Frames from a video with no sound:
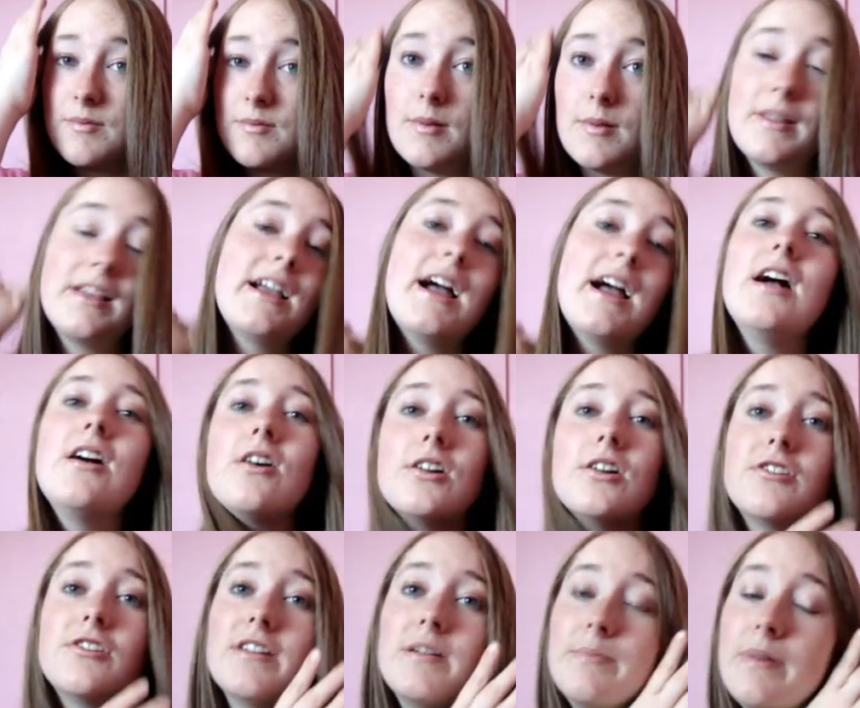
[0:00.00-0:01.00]
But I'm like, hang
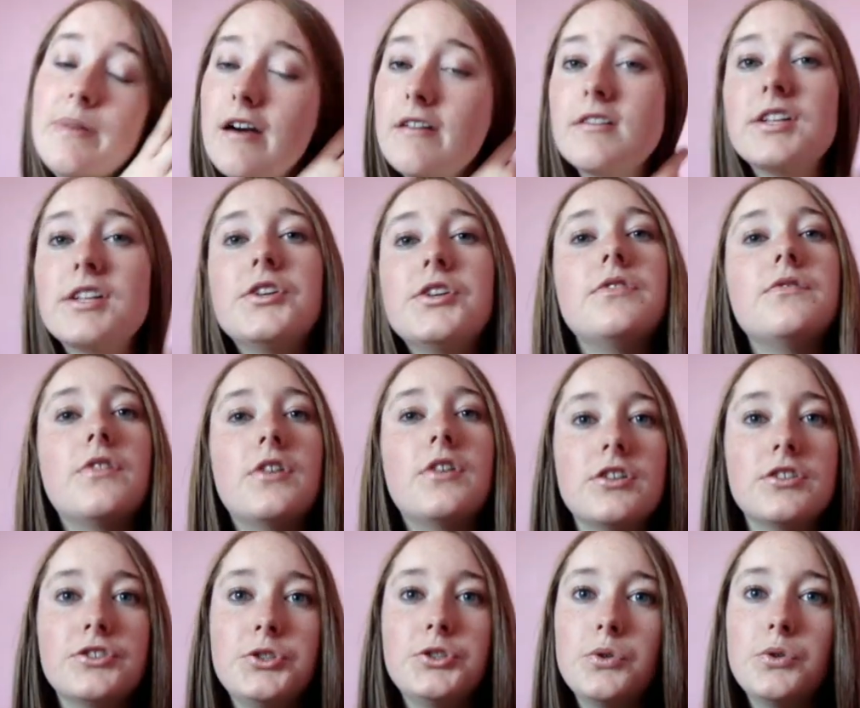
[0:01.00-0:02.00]
on, you're in a parallel
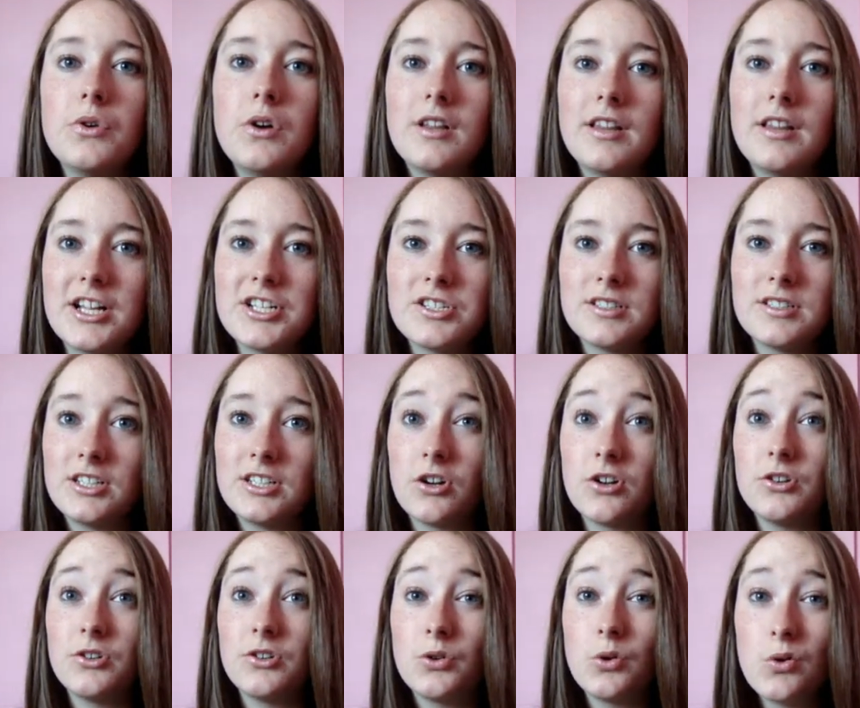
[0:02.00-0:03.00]
universe. You allegedly
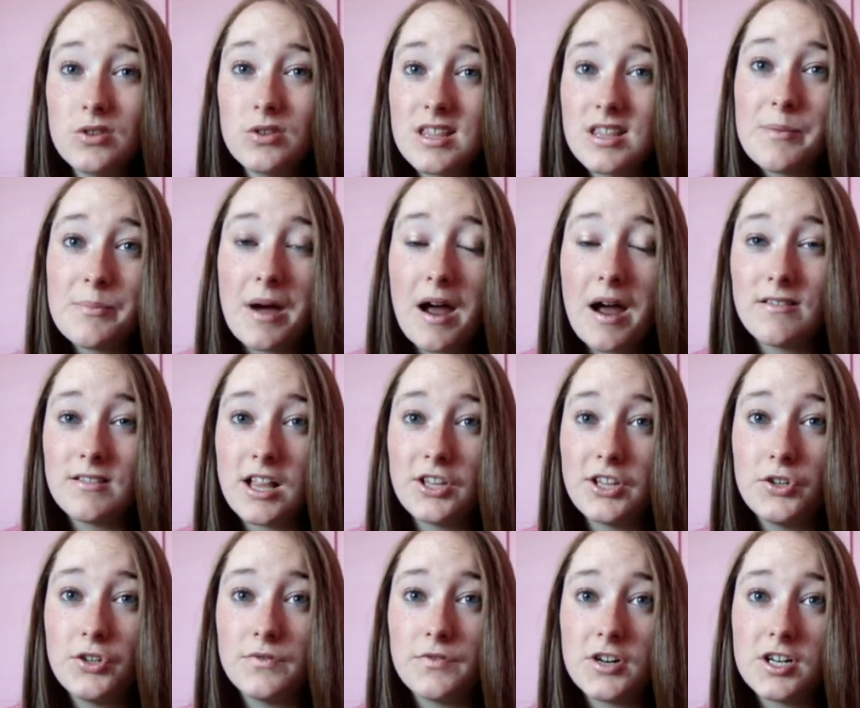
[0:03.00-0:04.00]
couldn't go to that
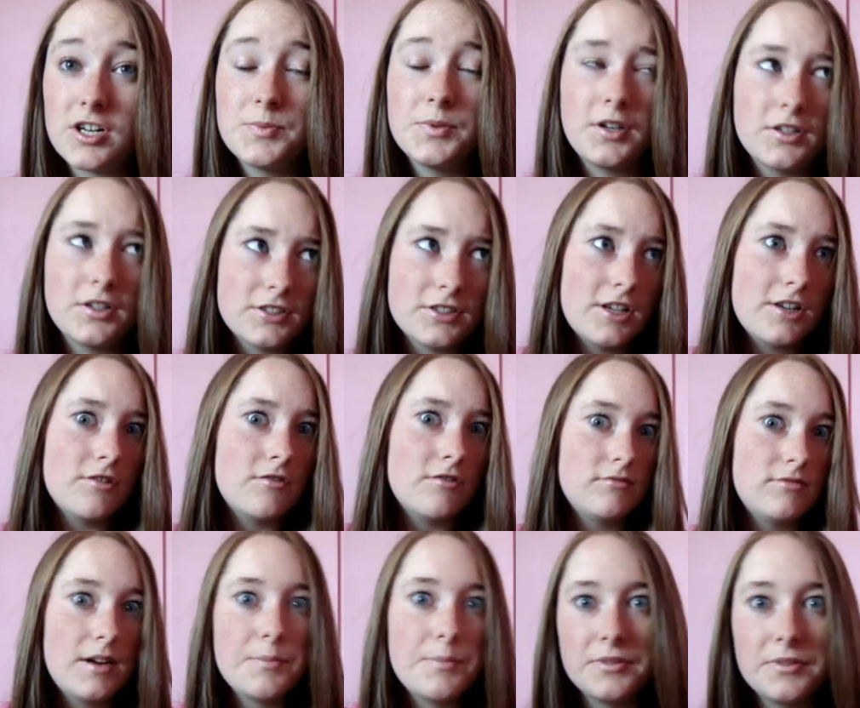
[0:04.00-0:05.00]
parallel universe because it had
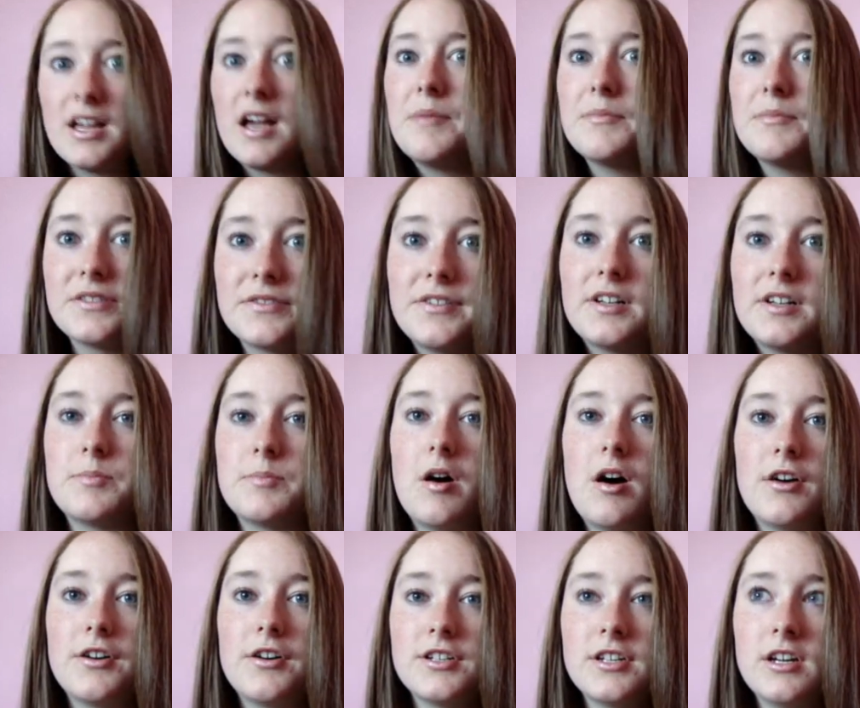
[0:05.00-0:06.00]
ripped the atmosphere
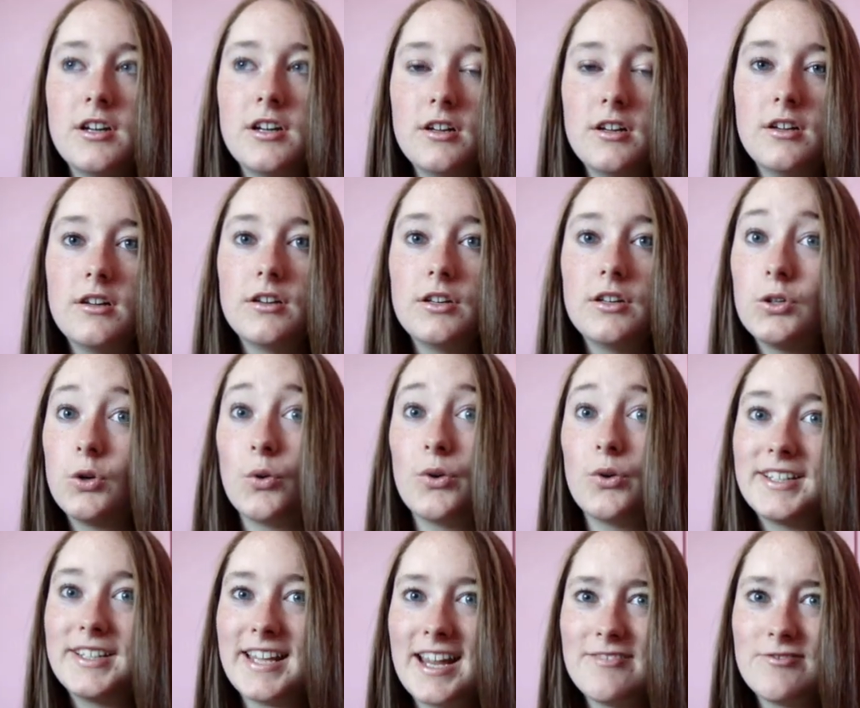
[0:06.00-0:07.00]
apart. Go
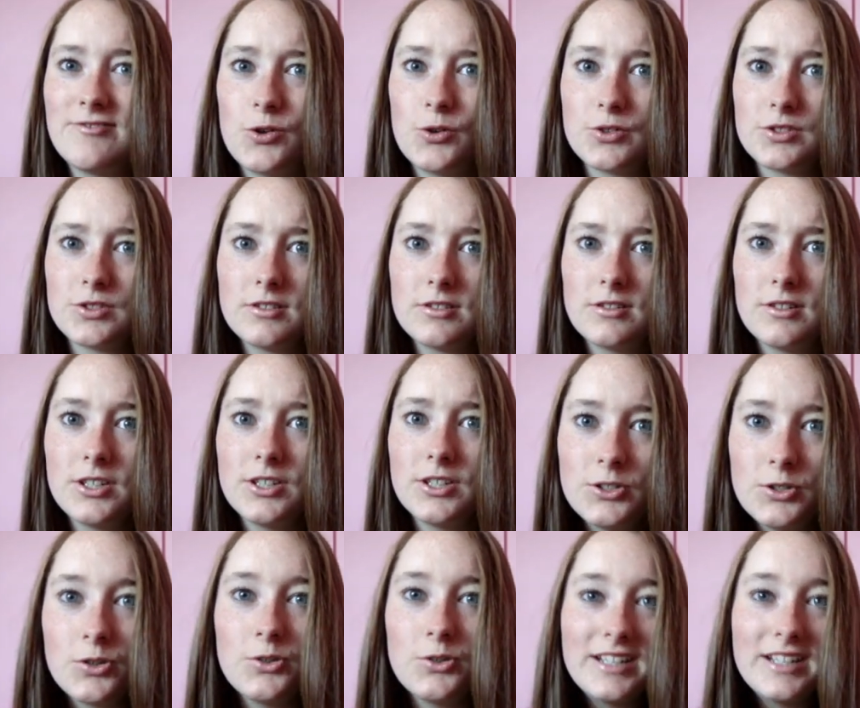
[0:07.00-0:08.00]
and get Rose.
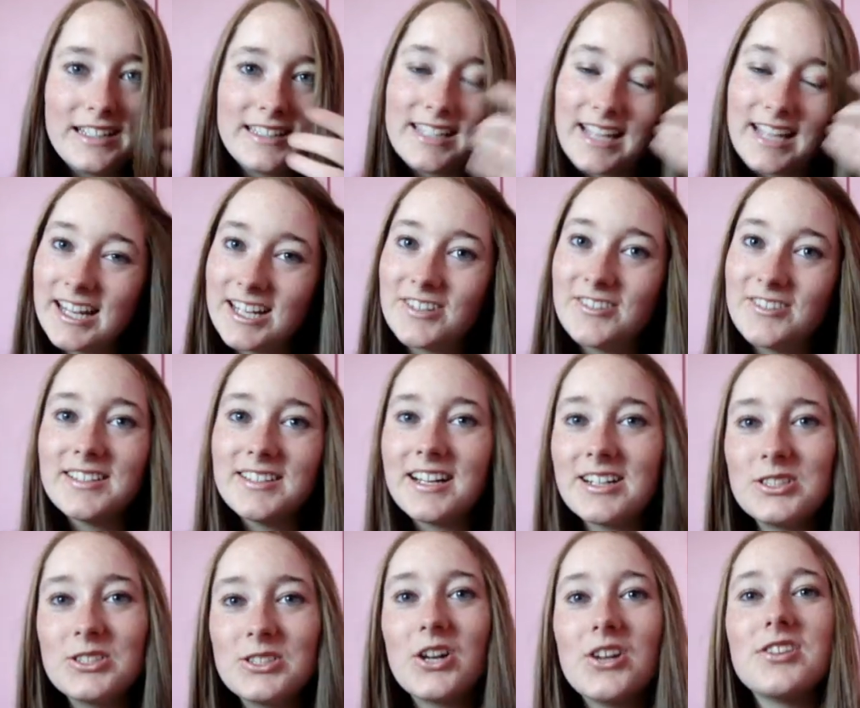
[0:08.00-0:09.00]
Go and get her and
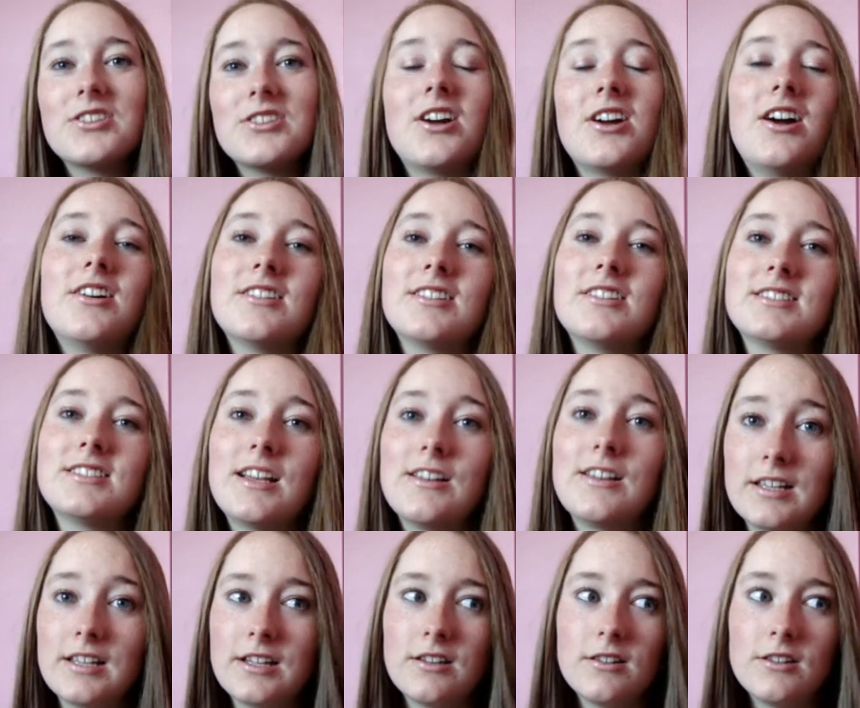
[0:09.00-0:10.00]
let her join the TARDIS. I
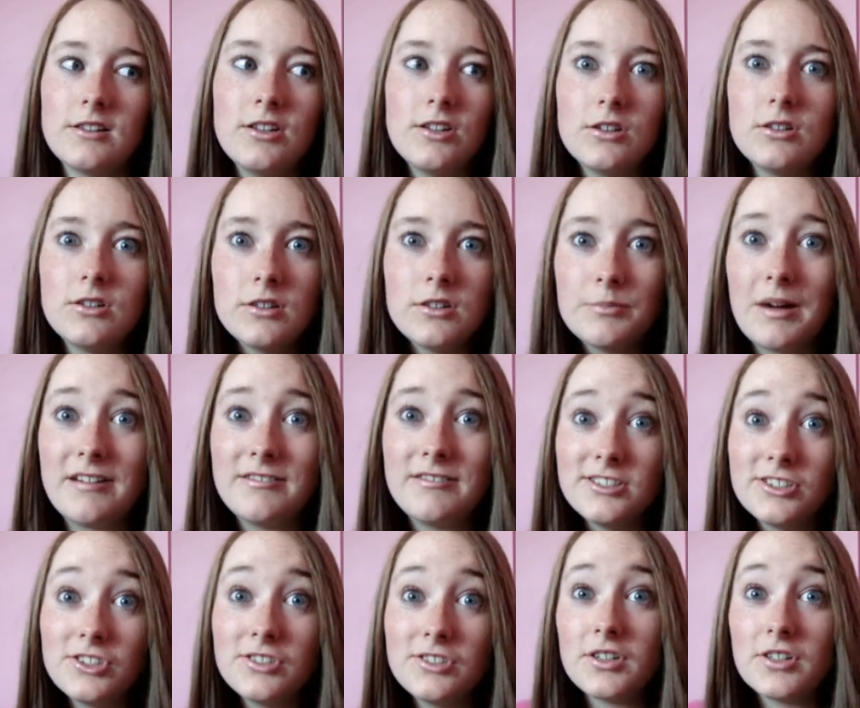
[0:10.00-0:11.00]
was like, you know,
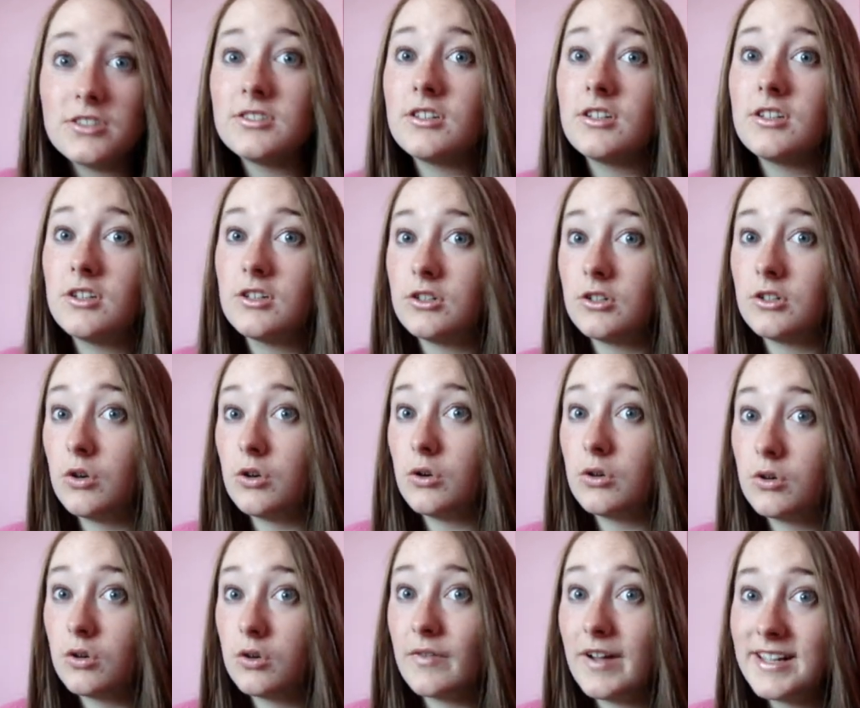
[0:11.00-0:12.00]
parallel universe.
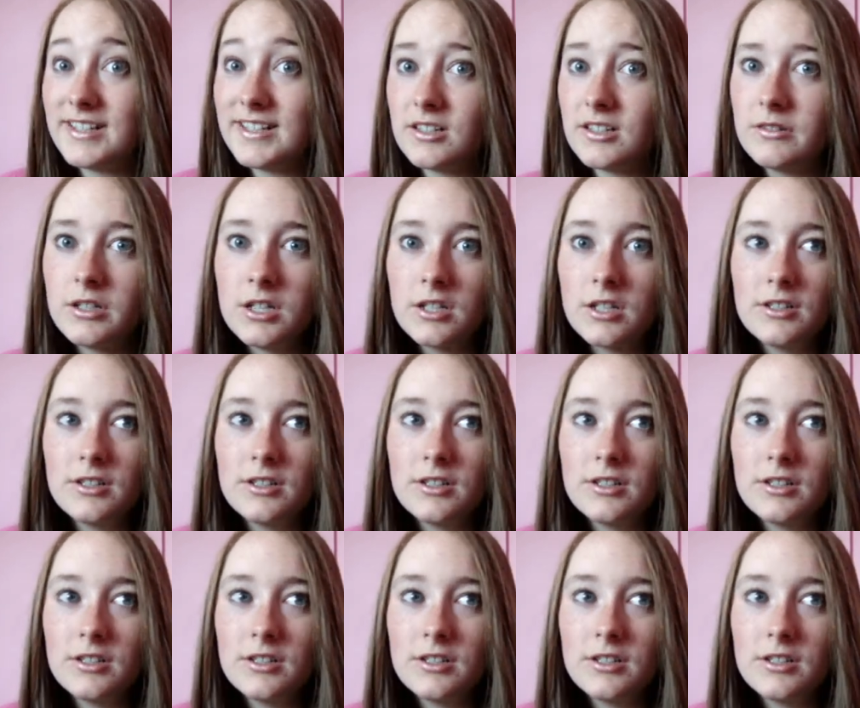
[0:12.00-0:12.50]
Go, go find her.